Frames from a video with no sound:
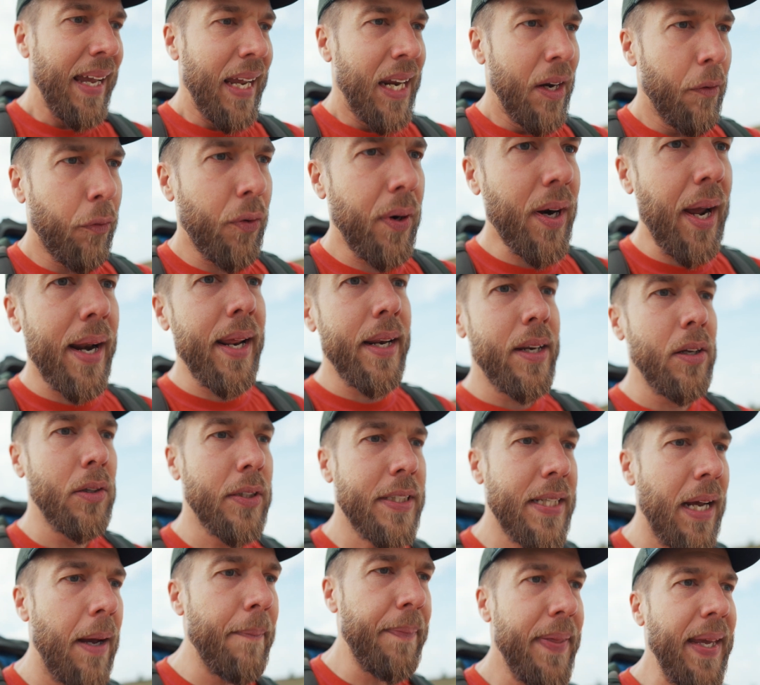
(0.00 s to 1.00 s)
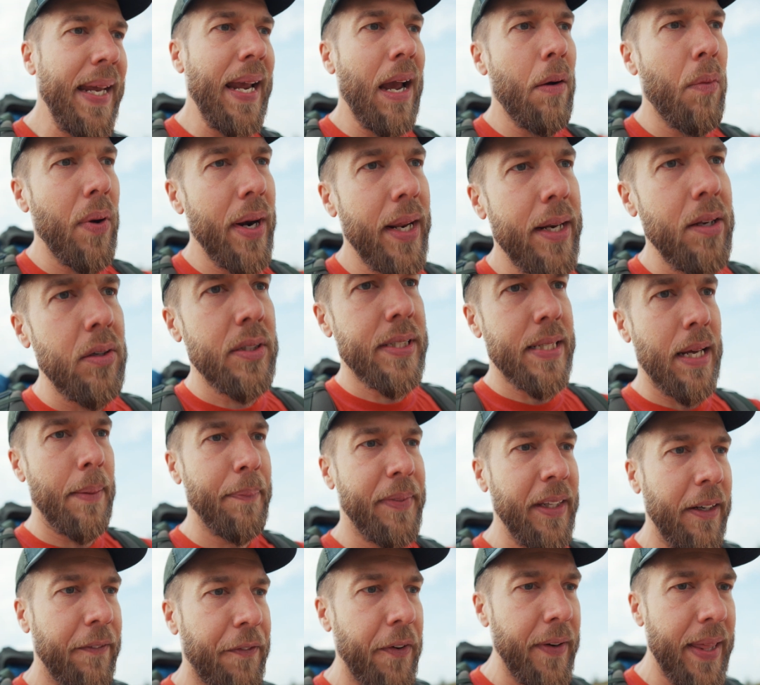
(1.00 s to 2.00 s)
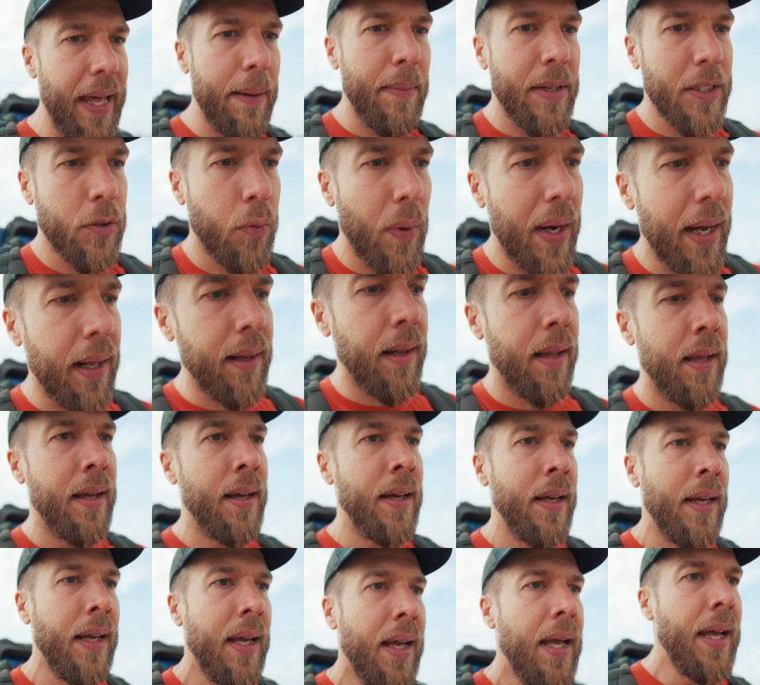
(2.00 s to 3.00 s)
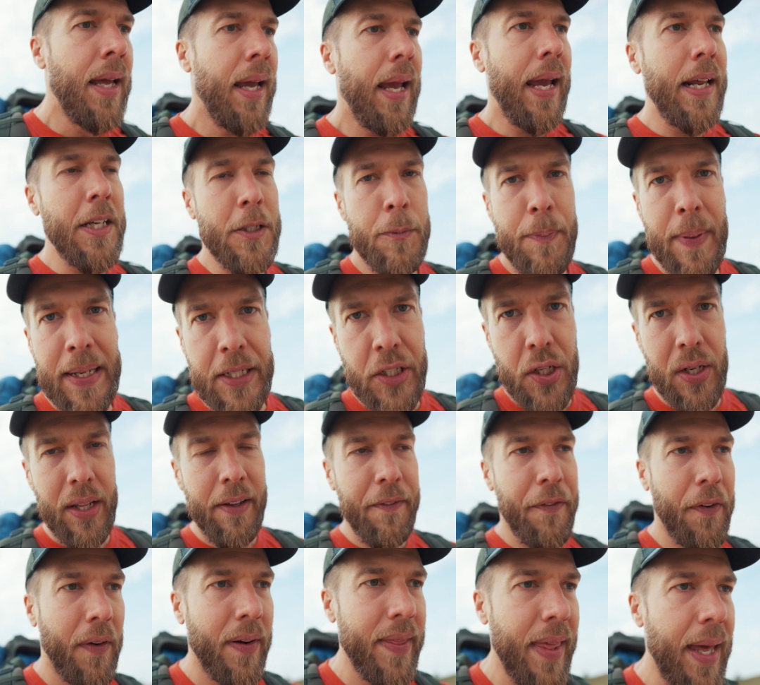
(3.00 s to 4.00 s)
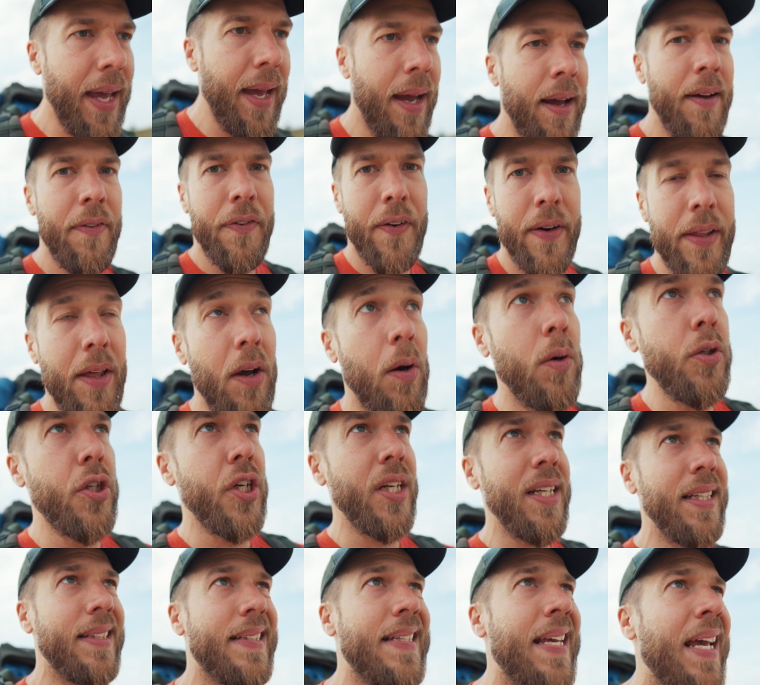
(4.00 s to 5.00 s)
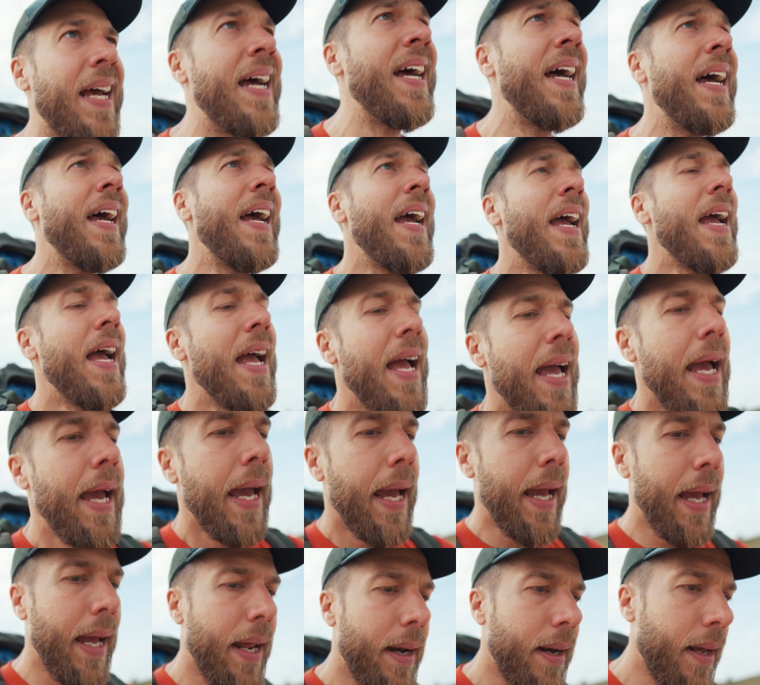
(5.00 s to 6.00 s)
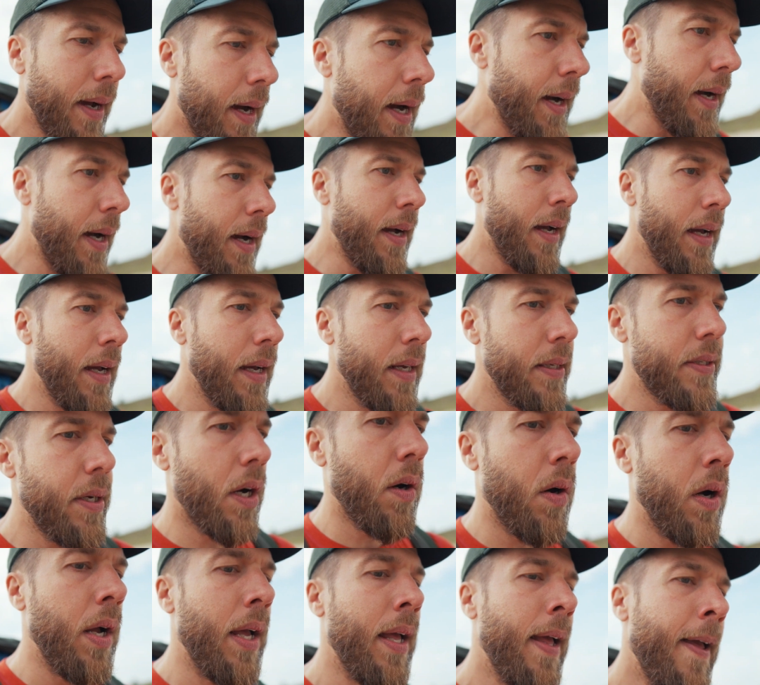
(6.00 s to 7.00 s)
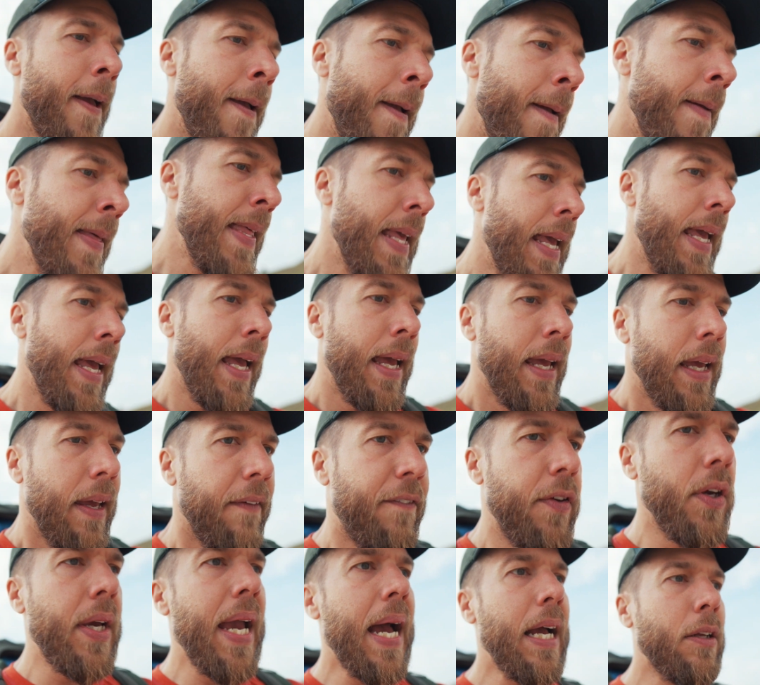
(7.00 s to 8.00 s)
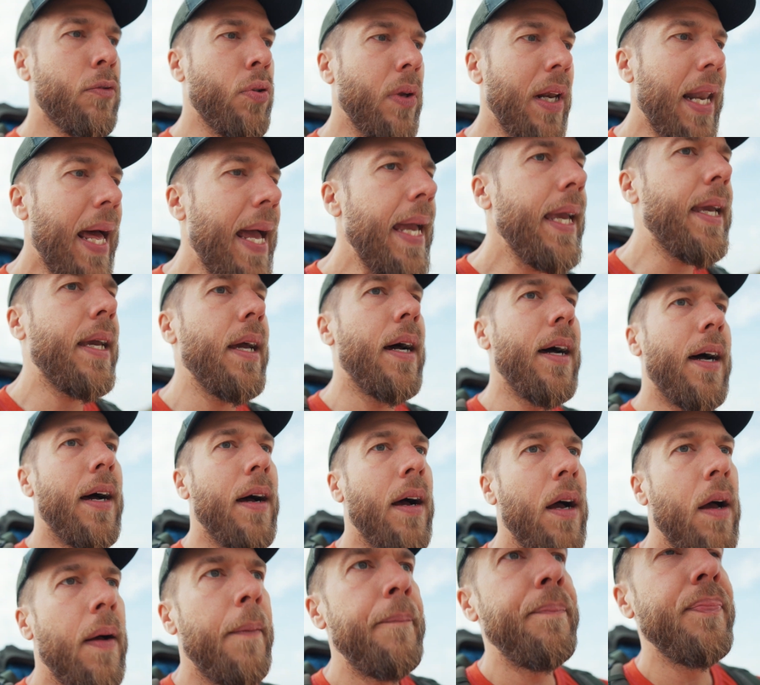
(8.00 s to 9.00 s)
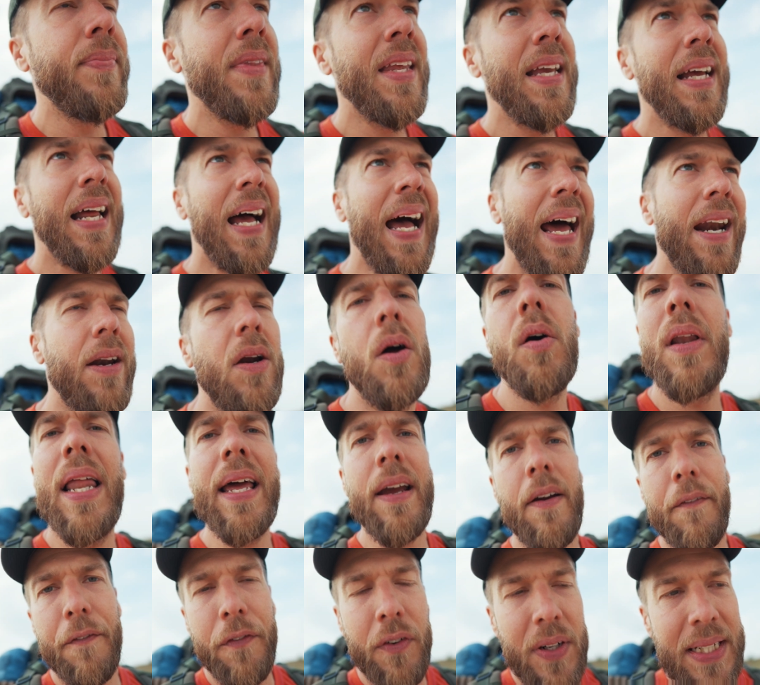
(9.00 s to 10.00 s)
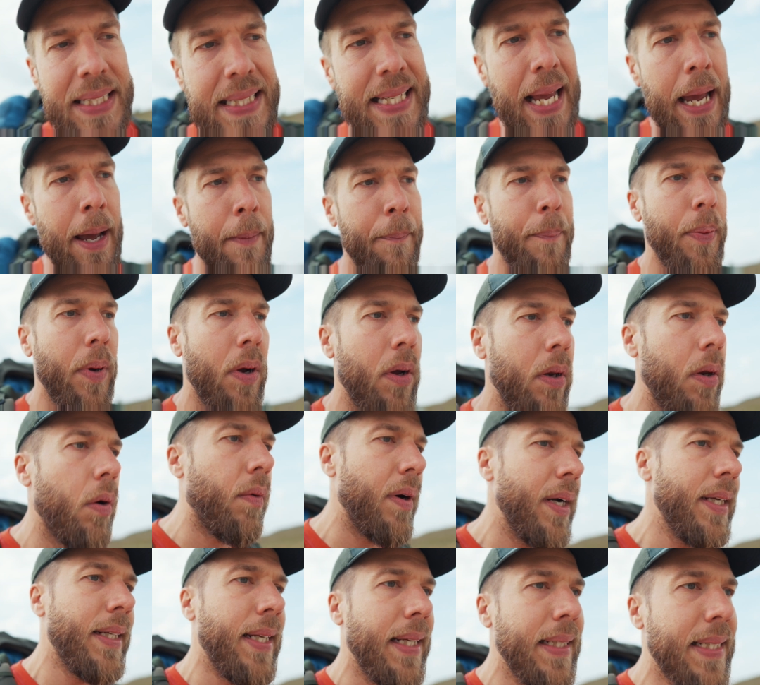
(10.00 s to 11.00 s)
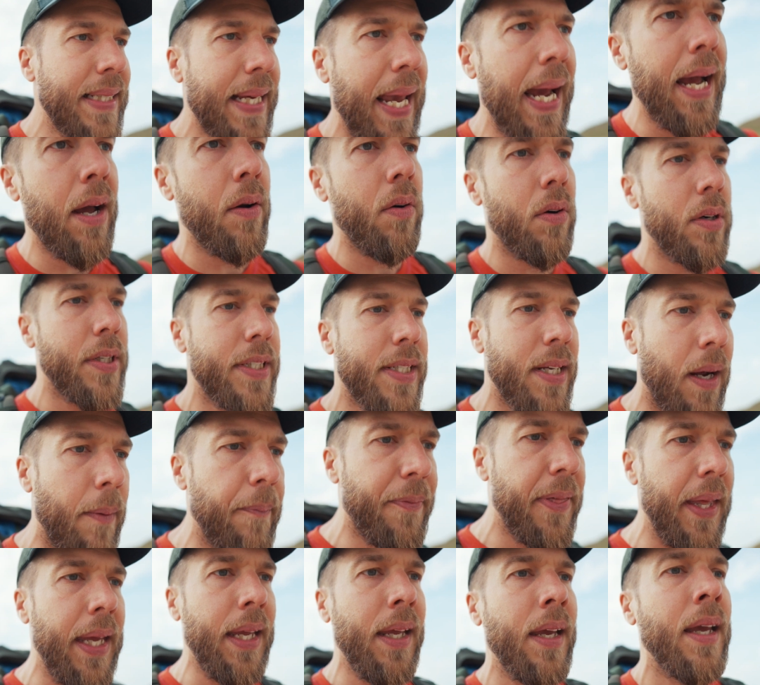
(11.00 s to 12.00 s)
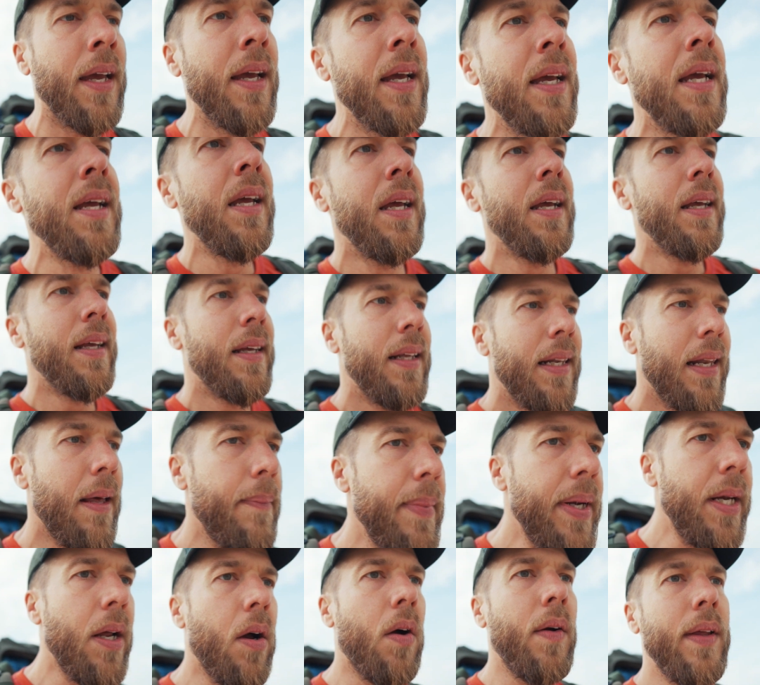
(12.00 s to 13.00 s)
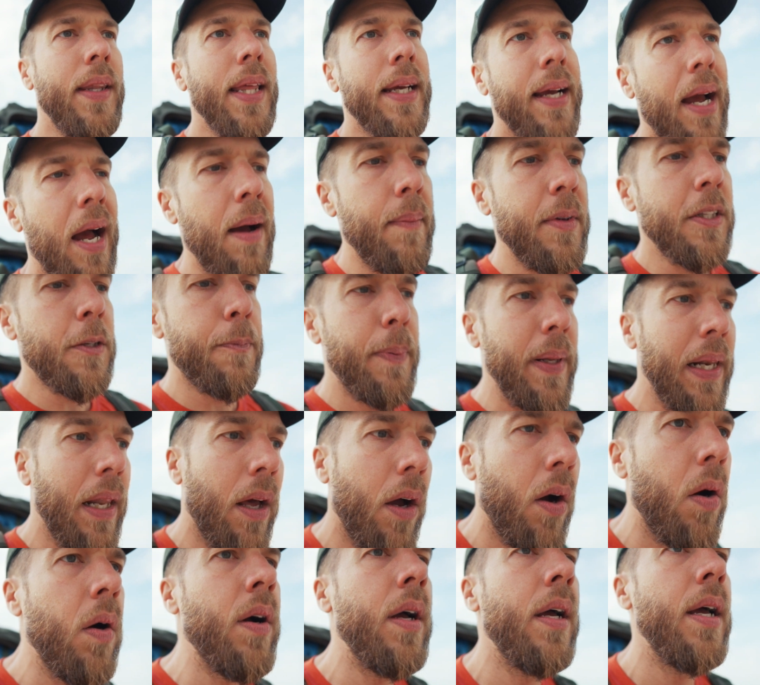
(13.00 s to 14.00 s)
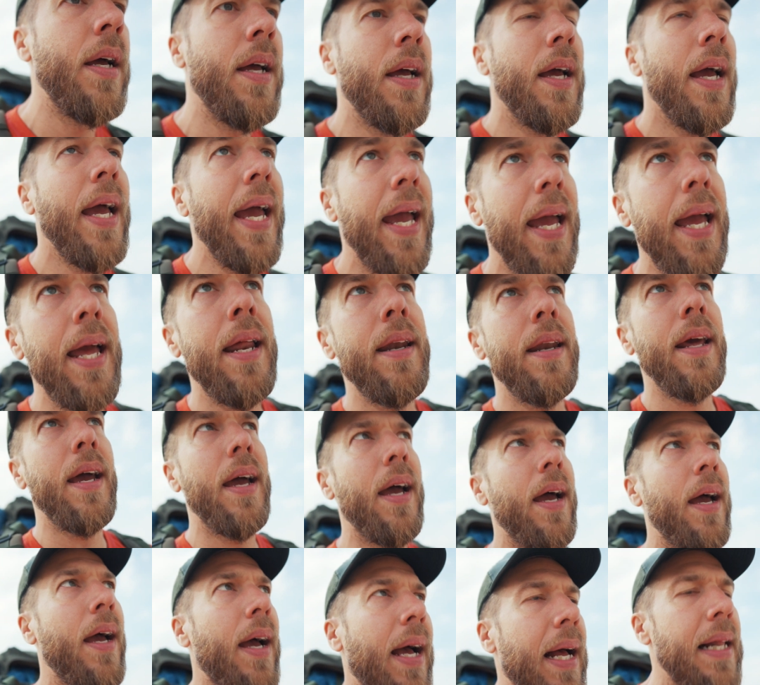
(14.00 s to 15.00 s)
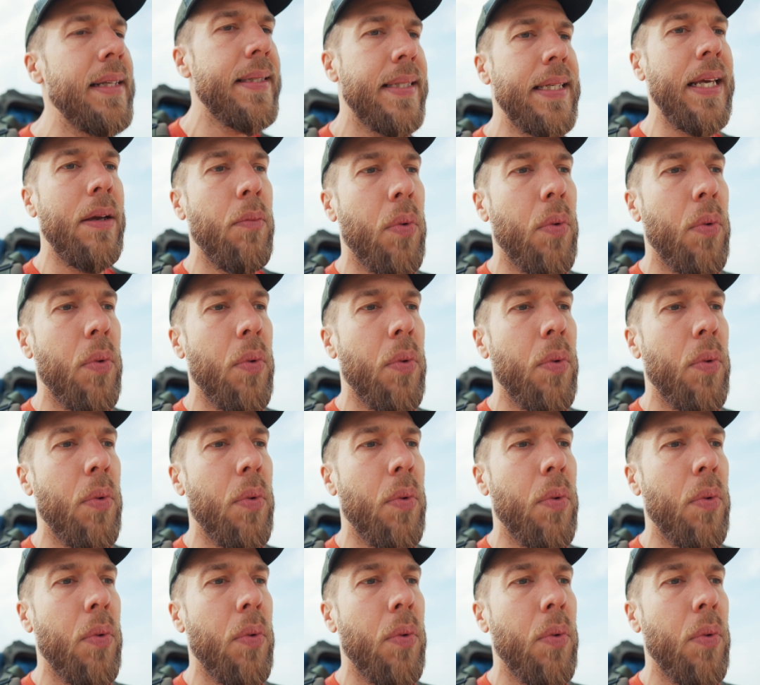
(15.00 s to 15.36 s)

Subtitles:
if we're gonna do something, I want to do something for them as well, and especially for the OGs. And so if you guys would like, I don't know, like a free sample or a discount or something, let me know in the comments below, and I'll see